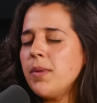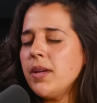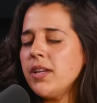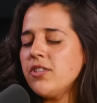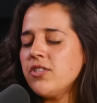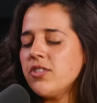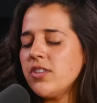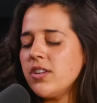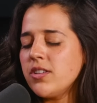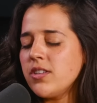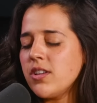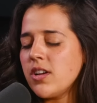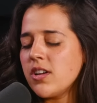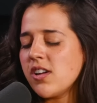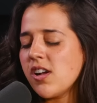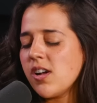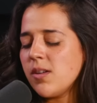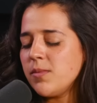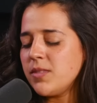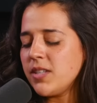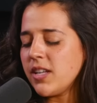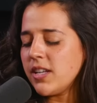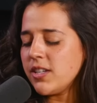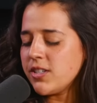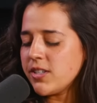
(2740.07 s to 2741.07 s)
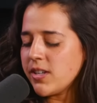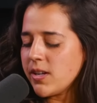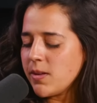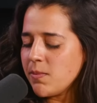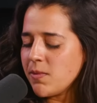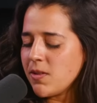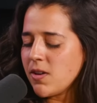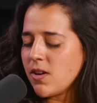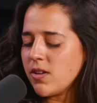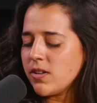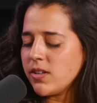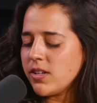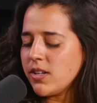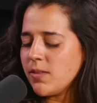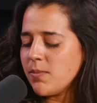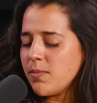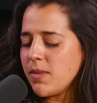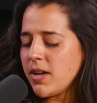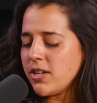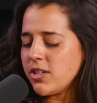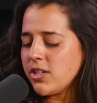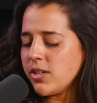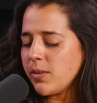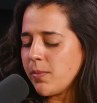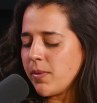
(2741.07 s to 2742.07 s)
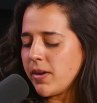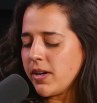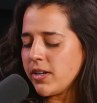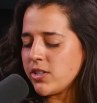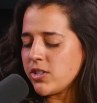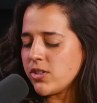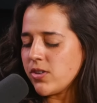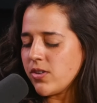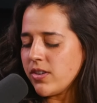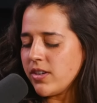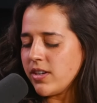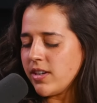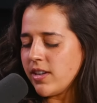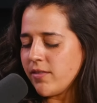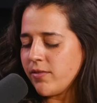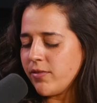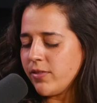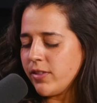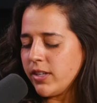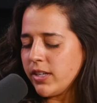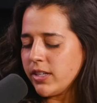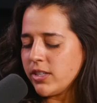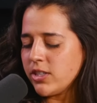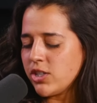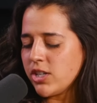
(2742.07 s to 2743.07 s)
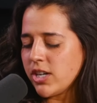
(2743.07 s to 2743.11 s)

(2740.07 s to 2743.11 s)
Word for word: Patreon.com/KimCongdon, Magic Prank Show on Netflix,